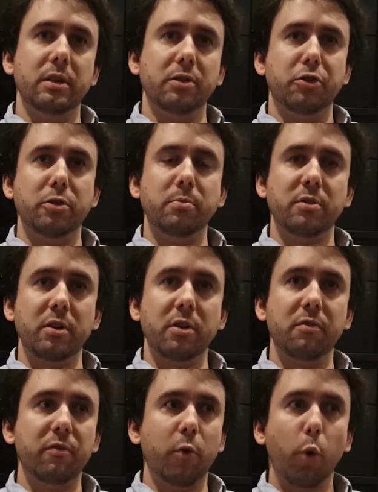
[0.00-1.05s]
in terms
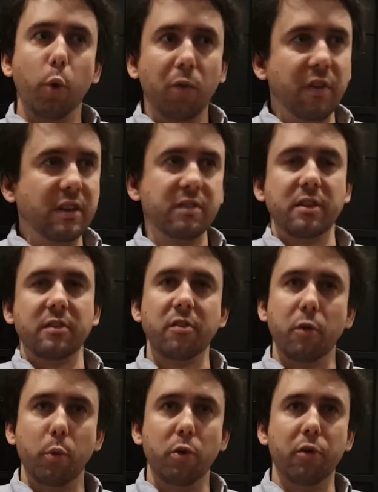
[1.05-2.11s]
of all of these things
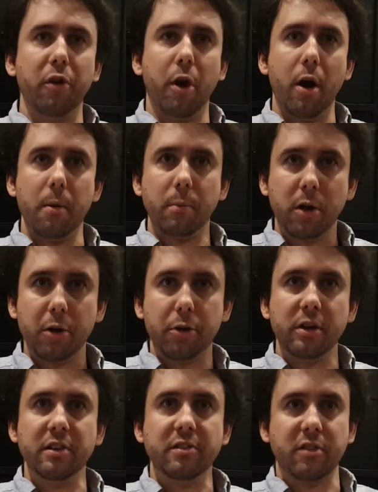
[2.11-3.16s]
in the world that I am
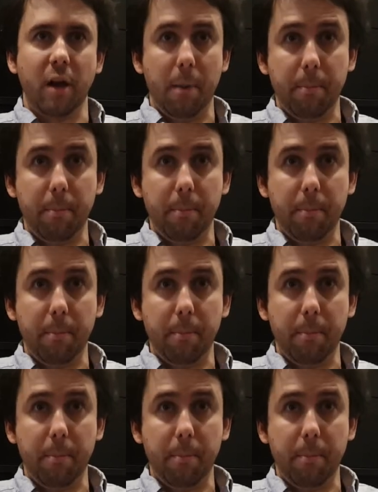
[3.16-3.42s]
curious